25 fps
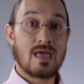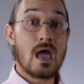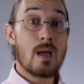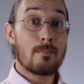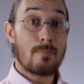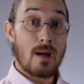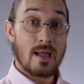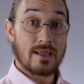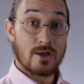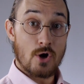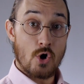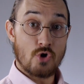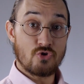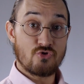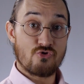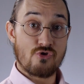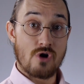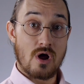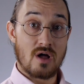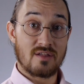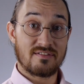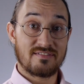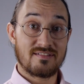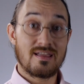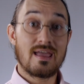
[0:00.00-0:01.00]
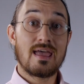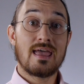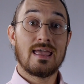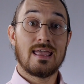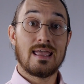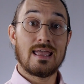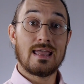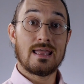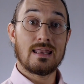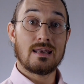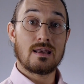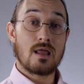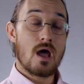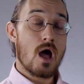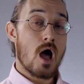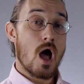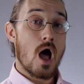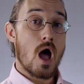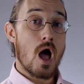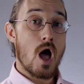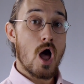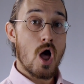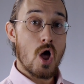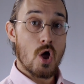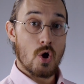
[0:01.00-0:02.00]
By contrast, in
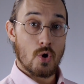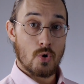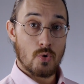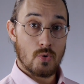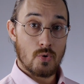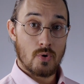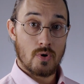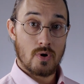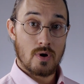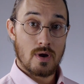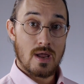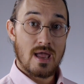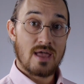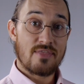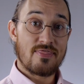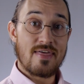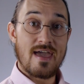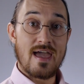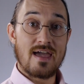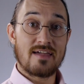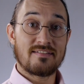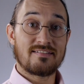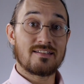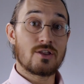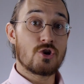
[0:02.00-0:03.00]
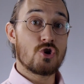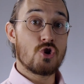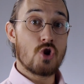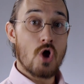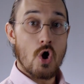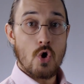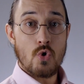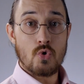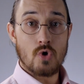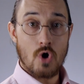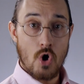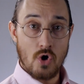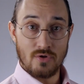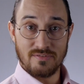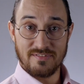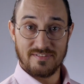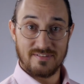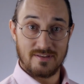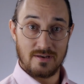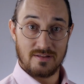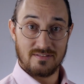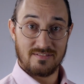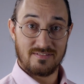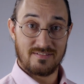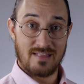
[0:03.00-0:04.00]
o, there's no
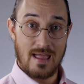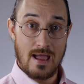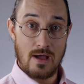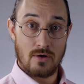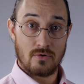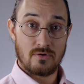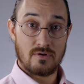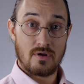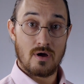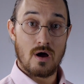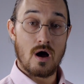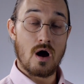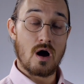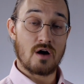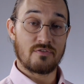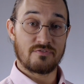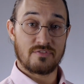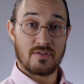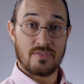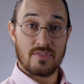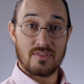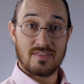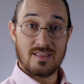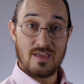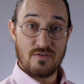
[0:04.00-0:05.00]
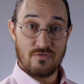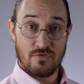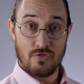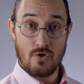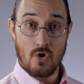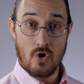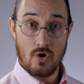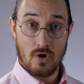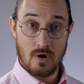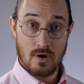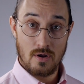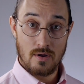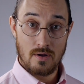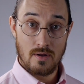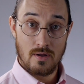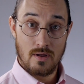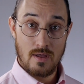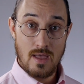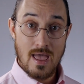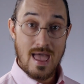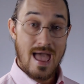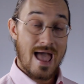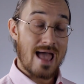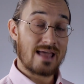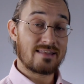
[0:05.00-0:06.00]
consonant sound after the diphthong,
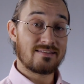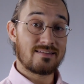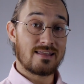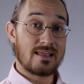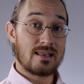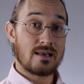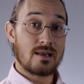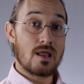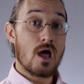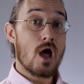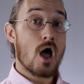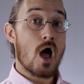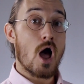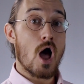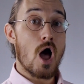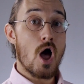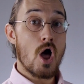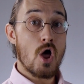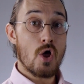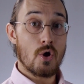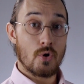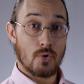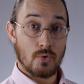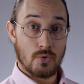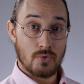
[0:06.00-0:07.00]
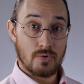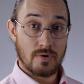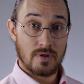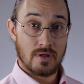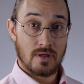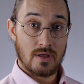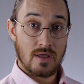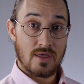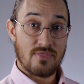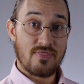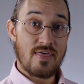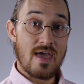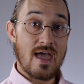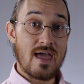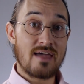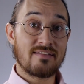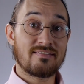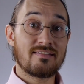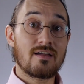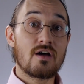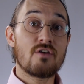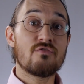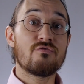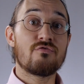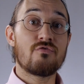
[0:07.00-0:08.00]
and in ode, there's
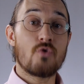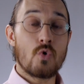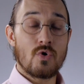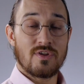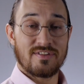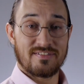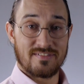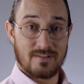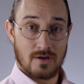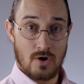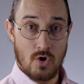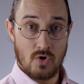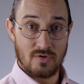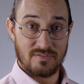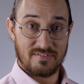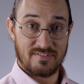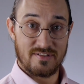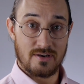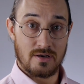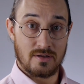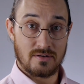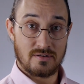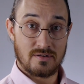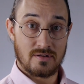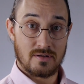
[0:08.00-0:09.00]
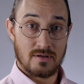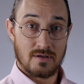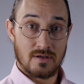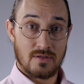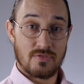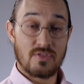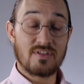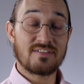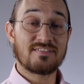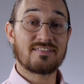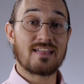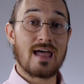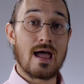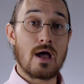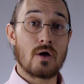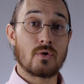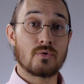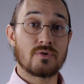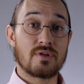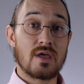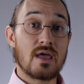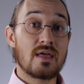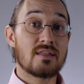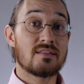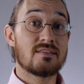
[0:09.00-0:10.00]
a voiced consonant, the
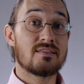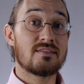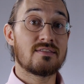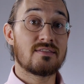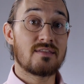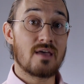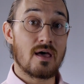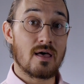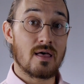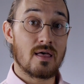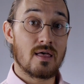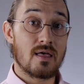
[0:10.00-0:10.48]
sound d.